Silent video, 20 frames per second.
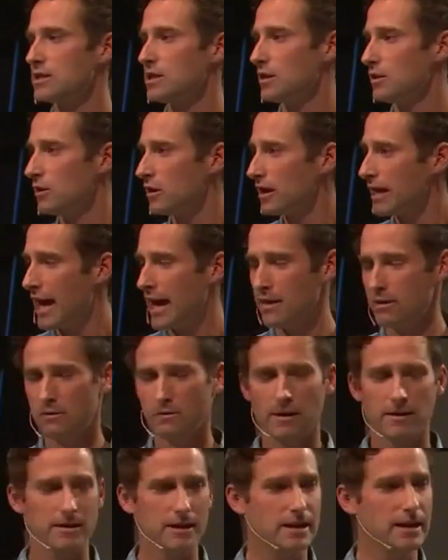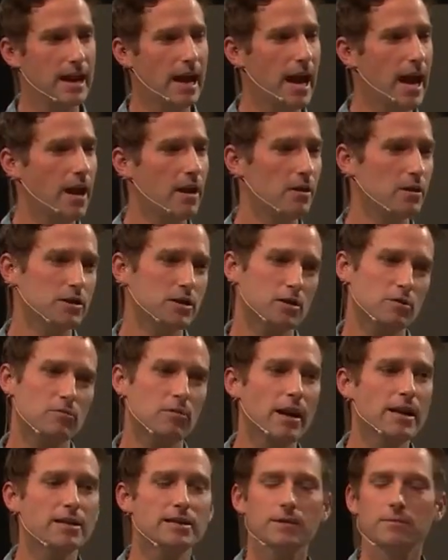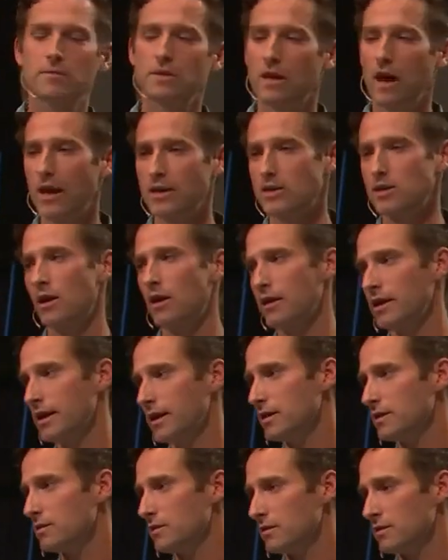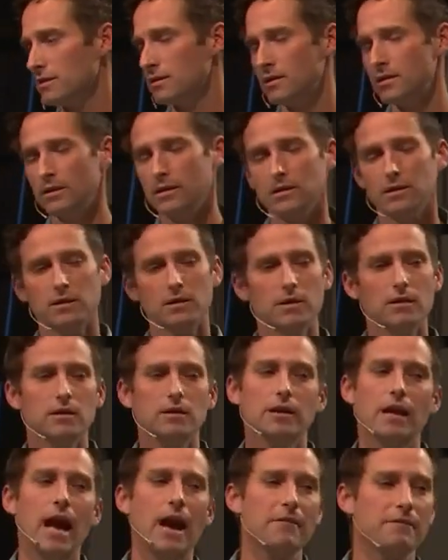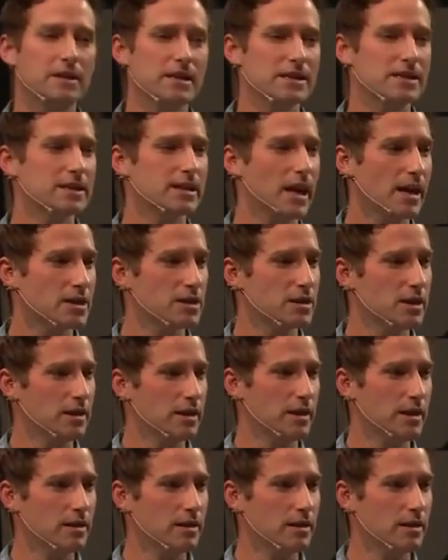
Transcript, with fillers: to look at throughout the day or to write some thoughts on it or have a discussion.